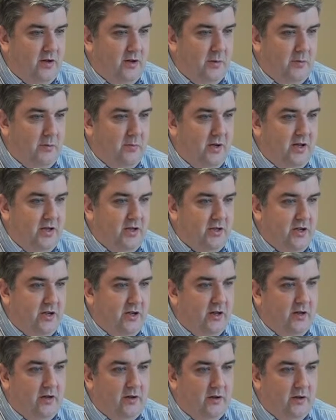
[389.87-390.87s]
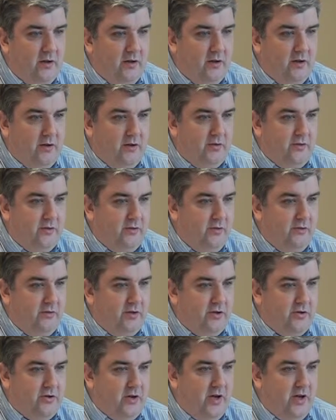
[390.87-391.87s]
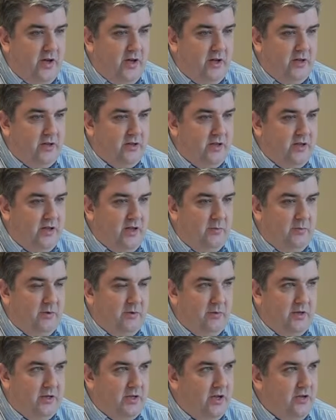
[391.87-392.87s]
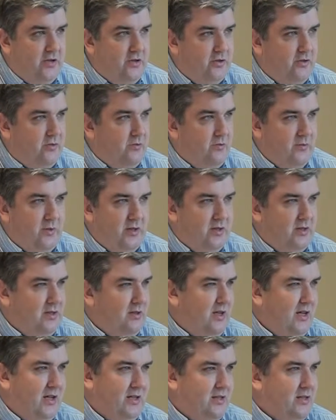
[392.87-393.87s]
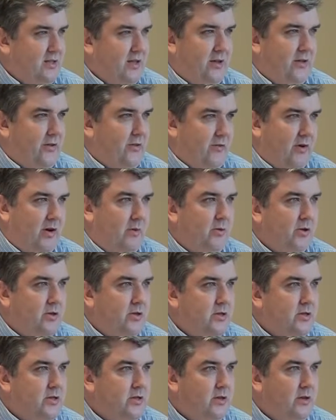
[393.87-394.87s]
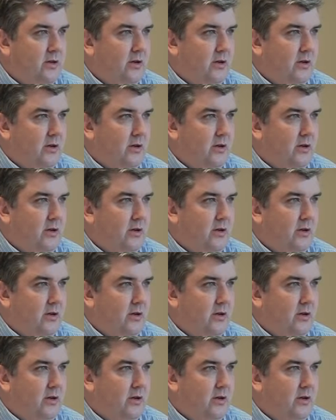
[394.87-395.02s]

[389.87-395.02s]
meeting through the training to the implementation was less than 3 months.